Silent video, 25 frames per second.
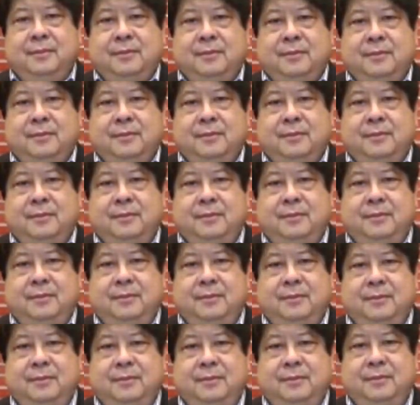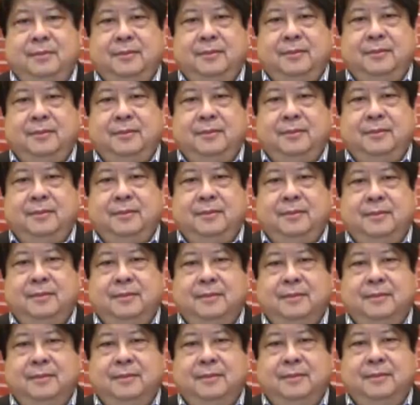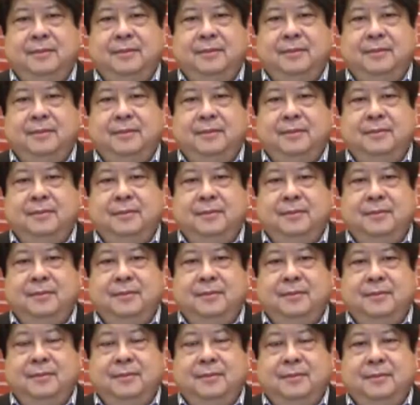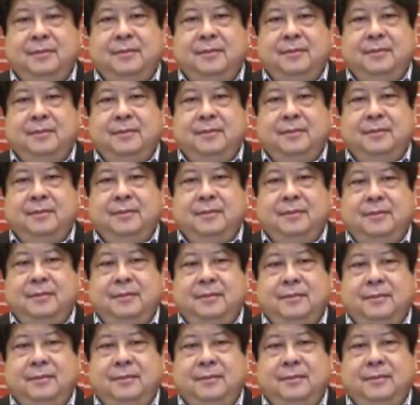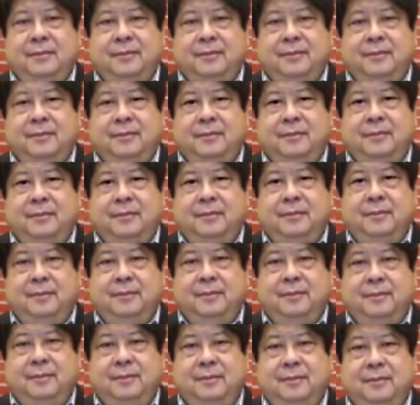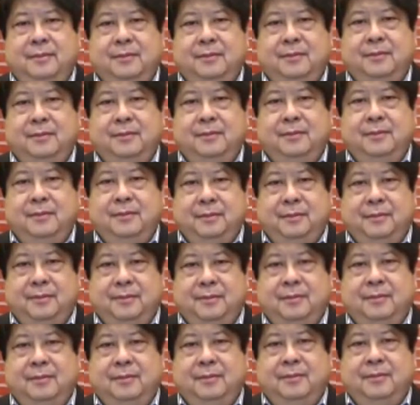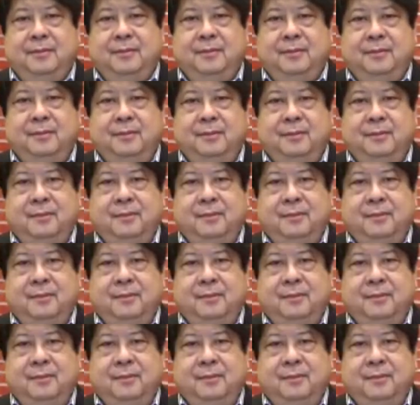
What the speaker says: No words are spoken by the person on screen.